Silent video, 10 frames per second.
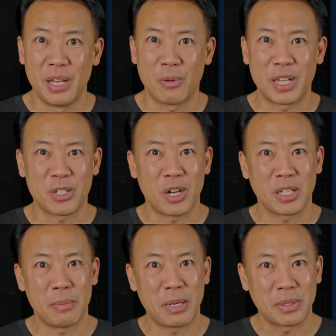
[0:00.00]
right?
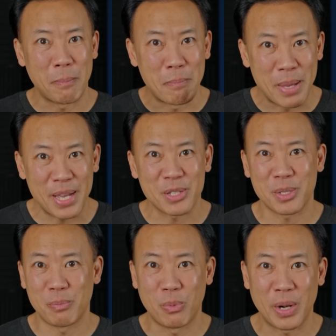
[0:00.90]
Talking about the
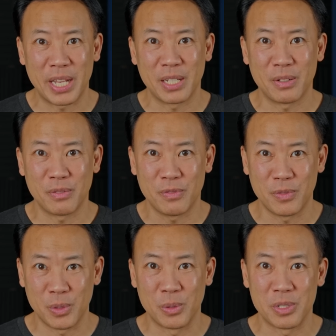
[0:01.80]
best brain
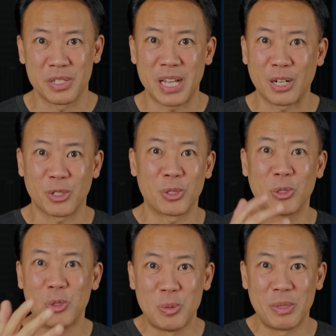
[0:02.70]
foods.
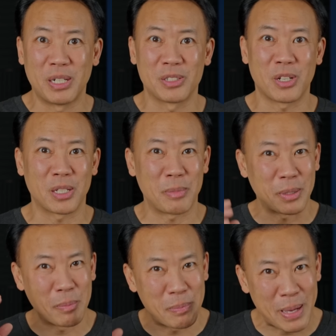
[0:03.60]
Dr. Uma talking
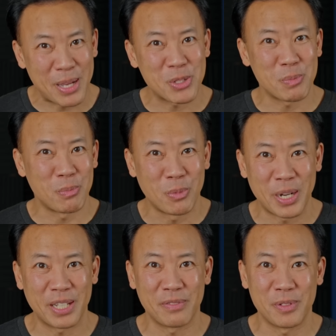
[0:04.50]
about the best
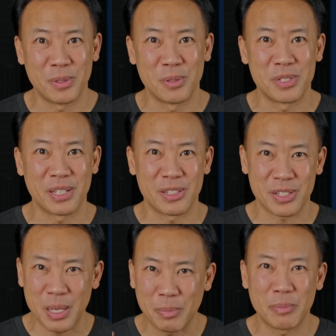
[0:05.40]
brain foods and
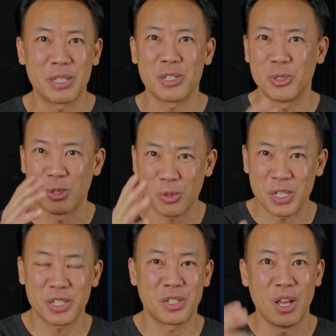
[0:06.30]
supplements and
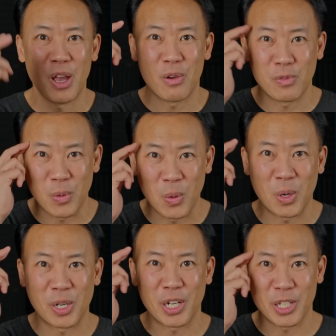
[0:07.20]
nutrition
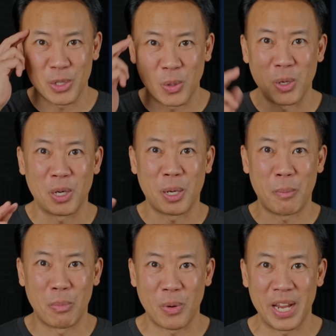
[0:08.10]
for your
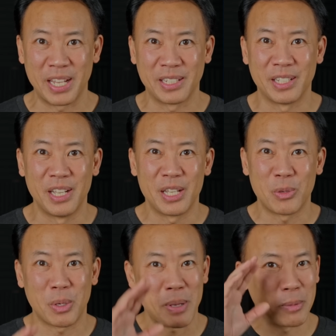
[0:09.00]
brain.
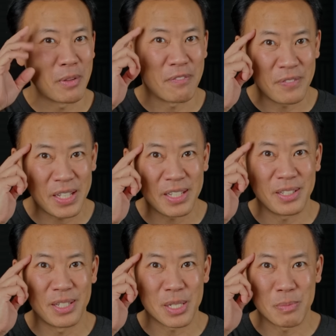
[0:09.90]
You want to be able to
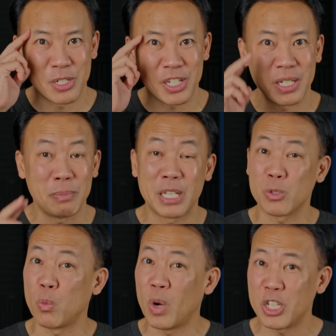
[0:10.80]
feed this machine
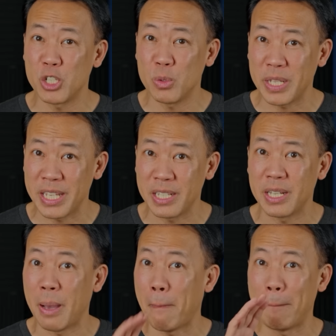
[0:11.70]
because what you
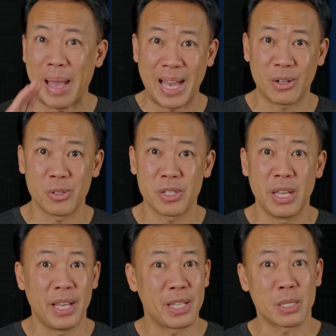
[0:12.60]
eat matters,
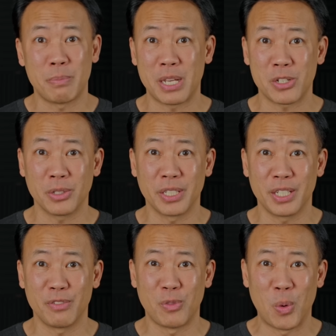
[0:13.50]

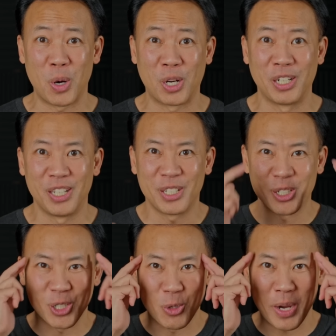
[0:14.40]
especially for
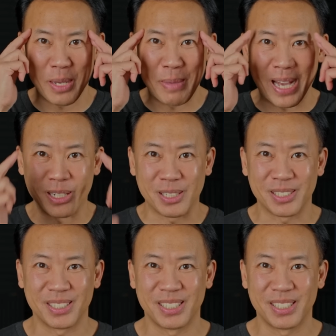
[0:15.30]
your gray matter.